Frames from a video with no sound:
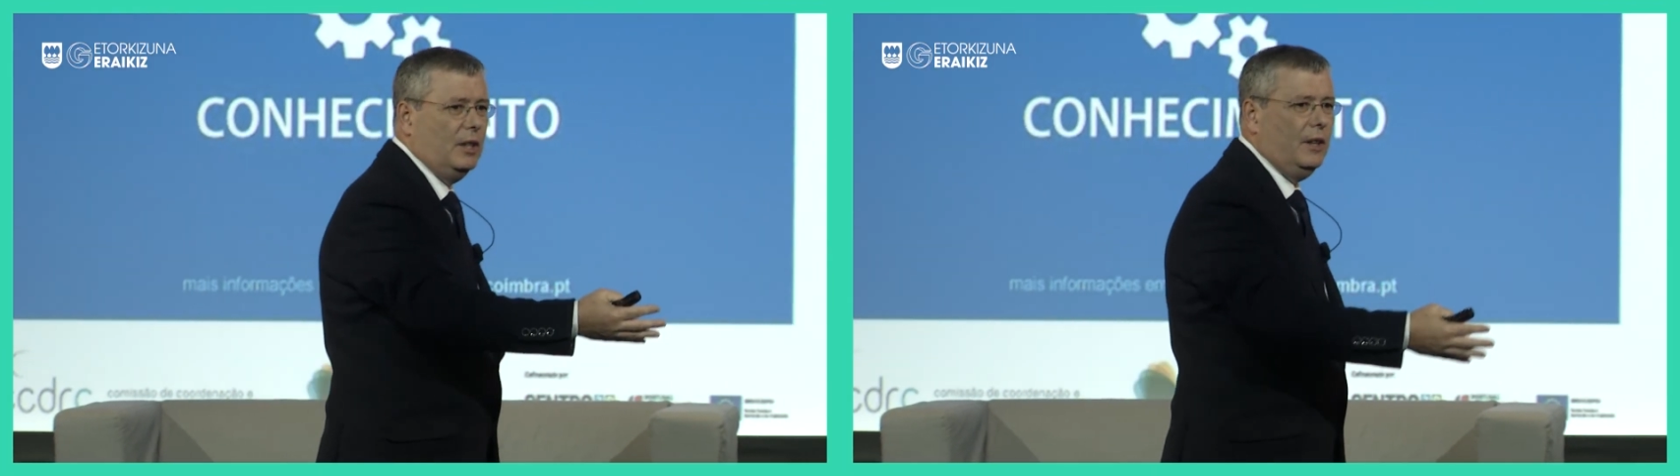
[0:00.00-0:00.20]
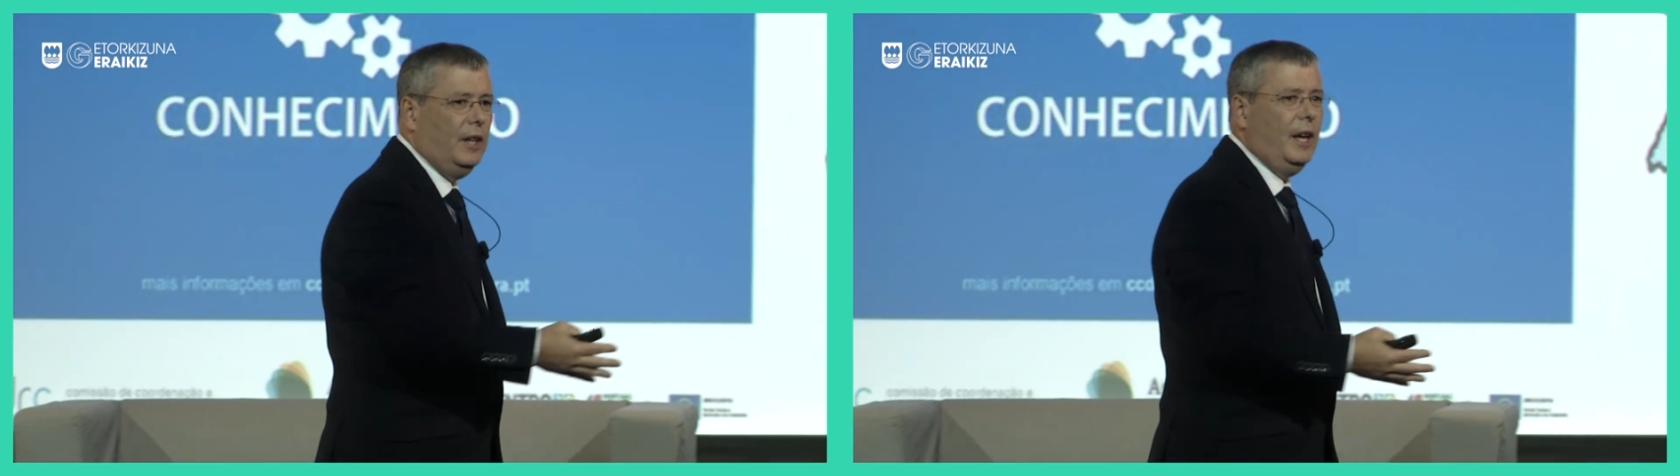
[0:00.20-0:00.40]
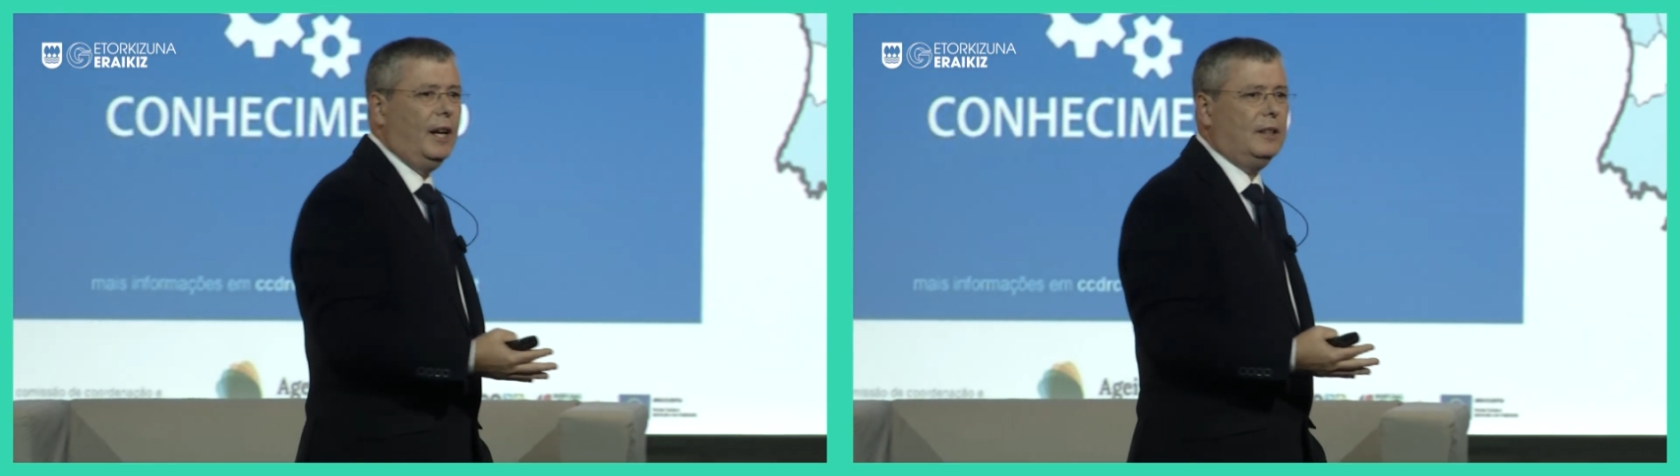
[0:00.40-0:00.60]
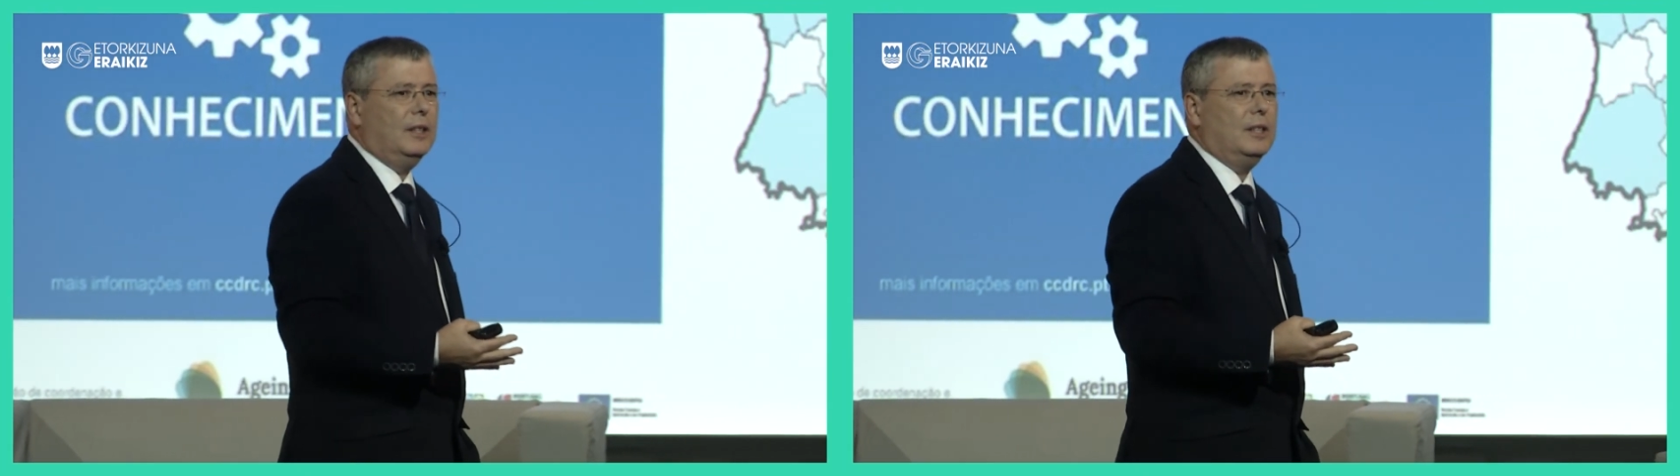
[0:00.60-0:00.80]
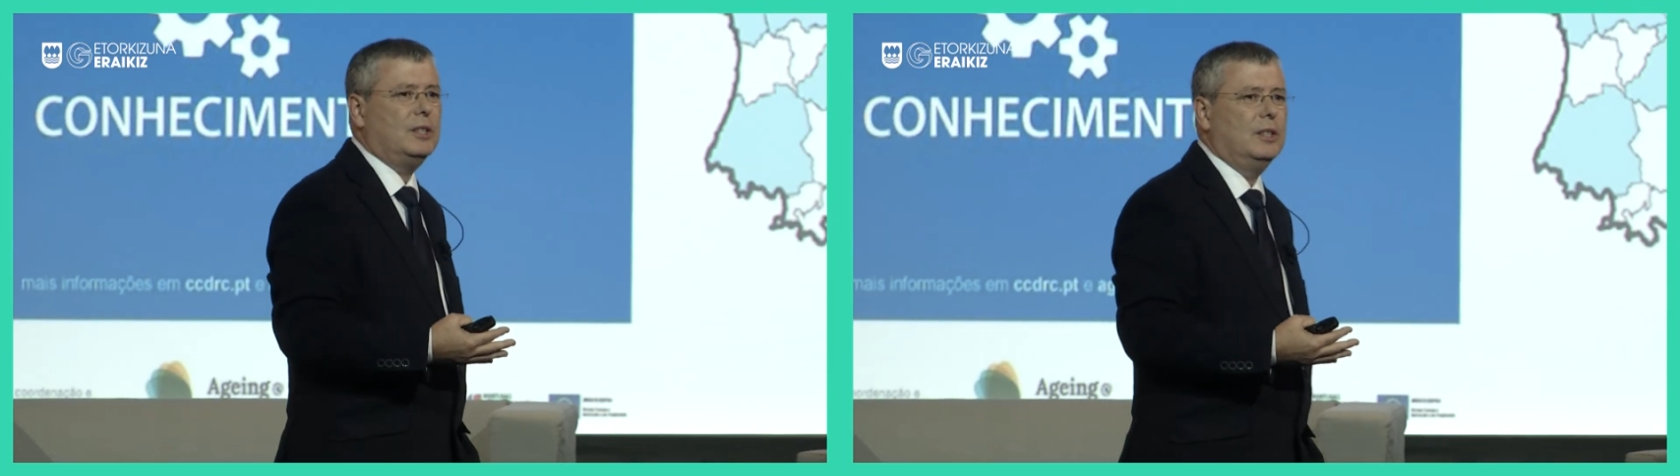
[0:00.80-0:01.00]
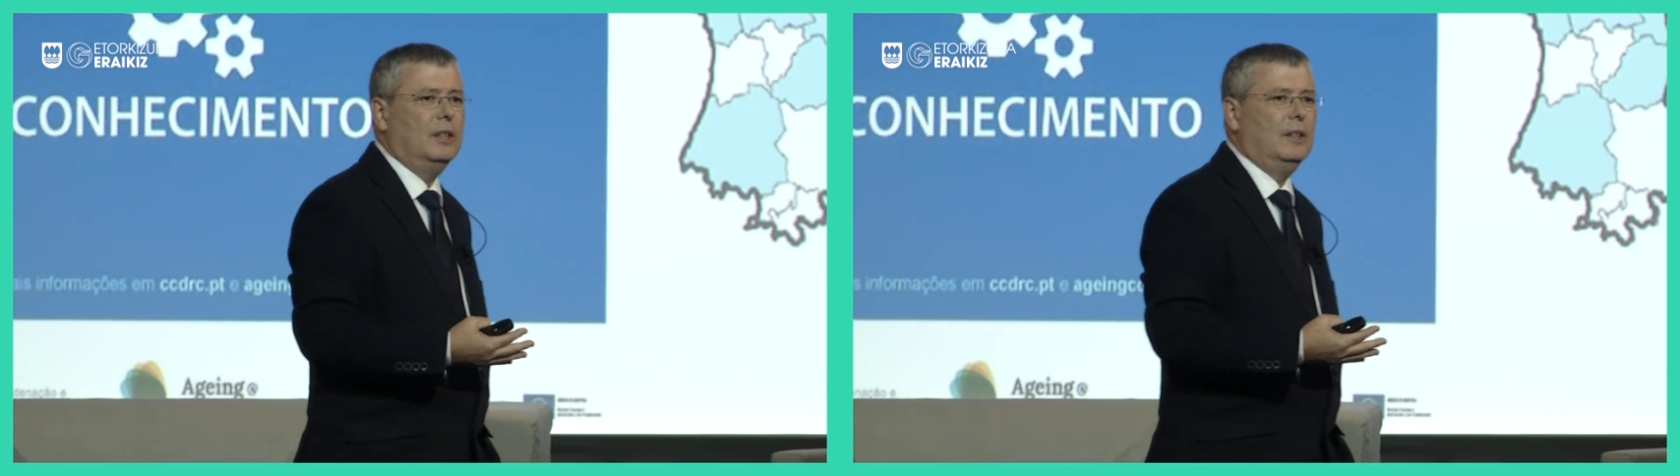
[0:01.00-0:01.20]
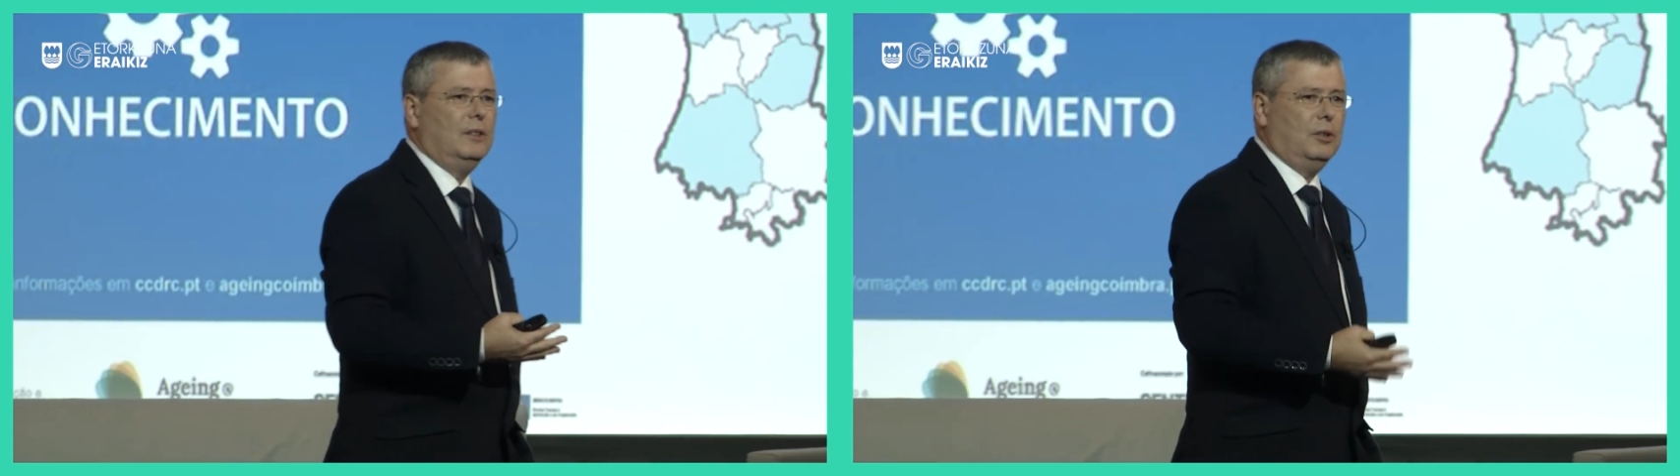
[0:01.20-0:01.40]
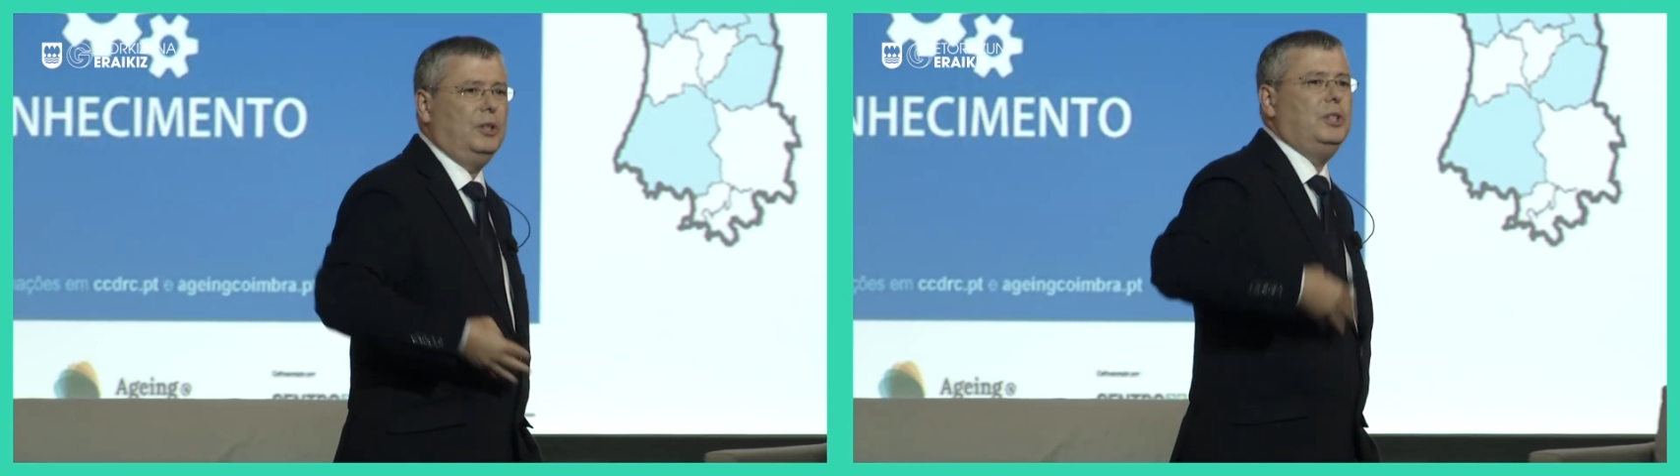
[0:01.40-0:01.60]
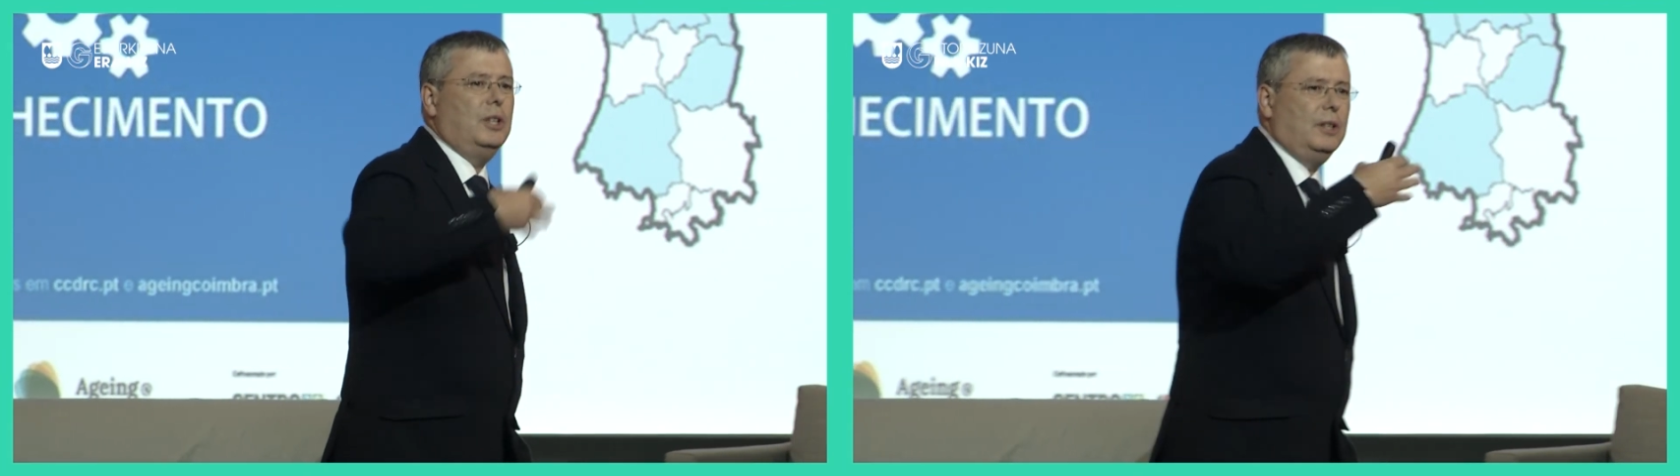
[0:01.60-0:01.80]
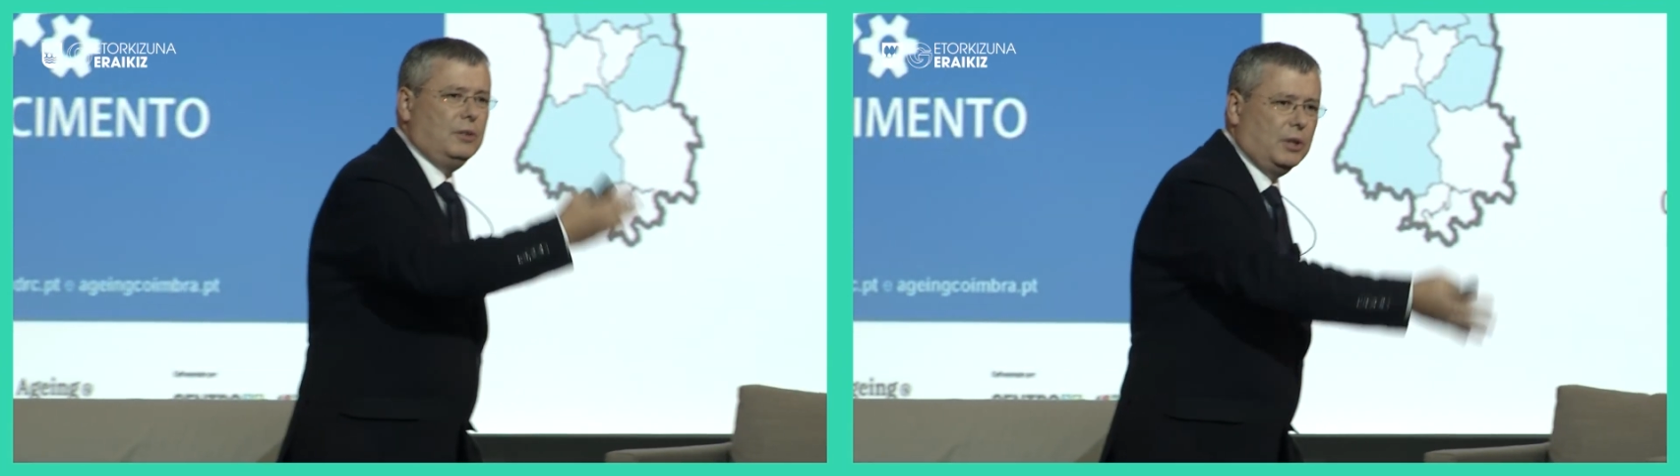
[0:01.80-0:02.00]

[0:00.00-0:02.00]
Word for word: the actors, the region is